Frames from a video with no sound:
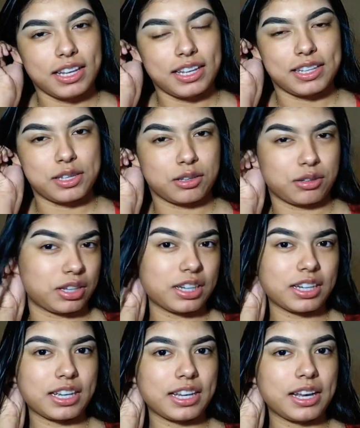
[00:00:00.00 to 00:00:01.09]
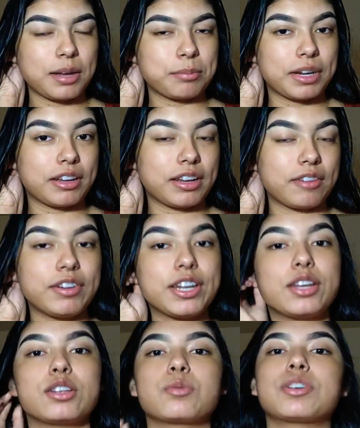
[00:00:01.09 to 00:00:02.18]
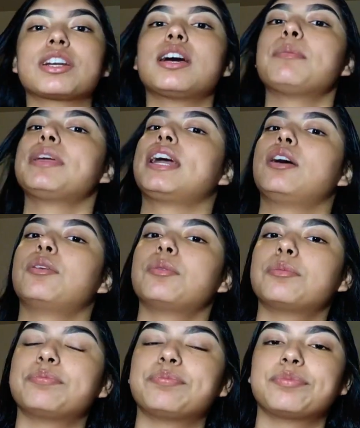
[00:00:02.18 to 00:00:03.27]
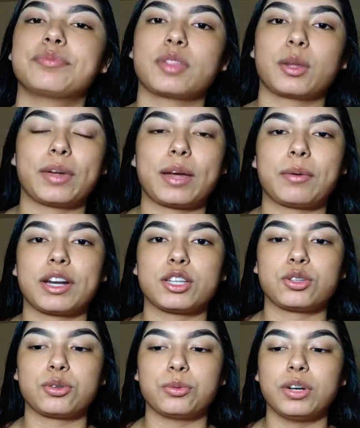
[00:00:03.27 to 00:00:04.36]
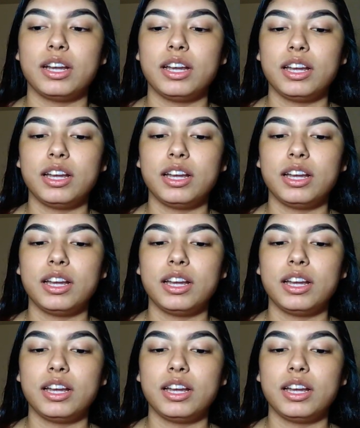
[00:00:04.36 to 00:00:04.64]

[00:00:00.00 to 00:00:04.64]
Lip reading: it to look. My videos weren't coming out the way I wanted to.